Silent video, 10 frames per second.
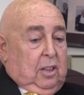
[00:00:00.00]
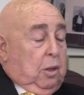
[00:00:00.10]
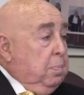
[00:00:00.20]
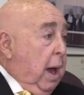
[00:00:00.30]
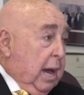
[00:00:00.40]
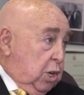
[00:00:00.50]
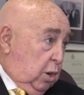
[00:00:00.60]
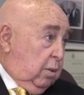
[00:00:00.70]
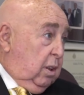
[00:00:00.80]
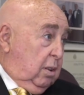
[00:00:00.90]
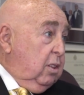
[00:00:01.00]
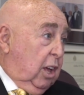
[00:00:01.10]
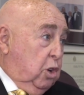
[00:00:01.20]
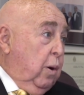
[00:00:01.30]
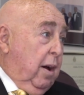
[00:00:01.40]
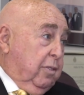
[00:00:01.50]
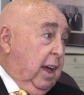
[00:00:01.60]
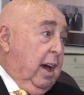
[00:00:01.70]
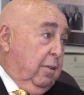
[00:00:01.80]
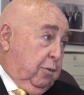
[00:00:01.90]
the passion that you have
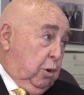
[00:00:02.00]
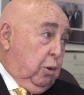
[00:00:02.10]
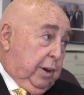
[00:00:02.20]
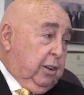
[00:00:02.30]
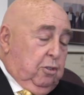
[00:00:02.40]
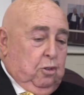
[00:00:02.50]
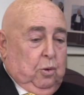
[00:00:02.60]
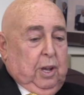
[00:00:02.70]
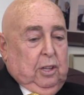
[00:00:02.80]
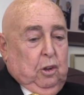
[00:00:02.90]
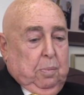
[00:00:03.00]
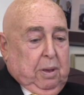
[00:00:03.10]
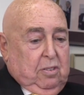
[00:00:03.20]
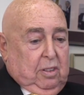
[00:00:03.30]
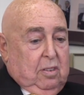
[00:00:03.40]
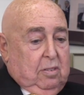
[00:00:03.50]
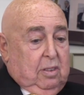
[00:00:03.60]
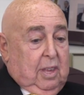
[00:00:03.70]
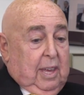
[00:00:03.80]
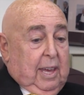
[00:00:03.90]
to have for your industry and your business,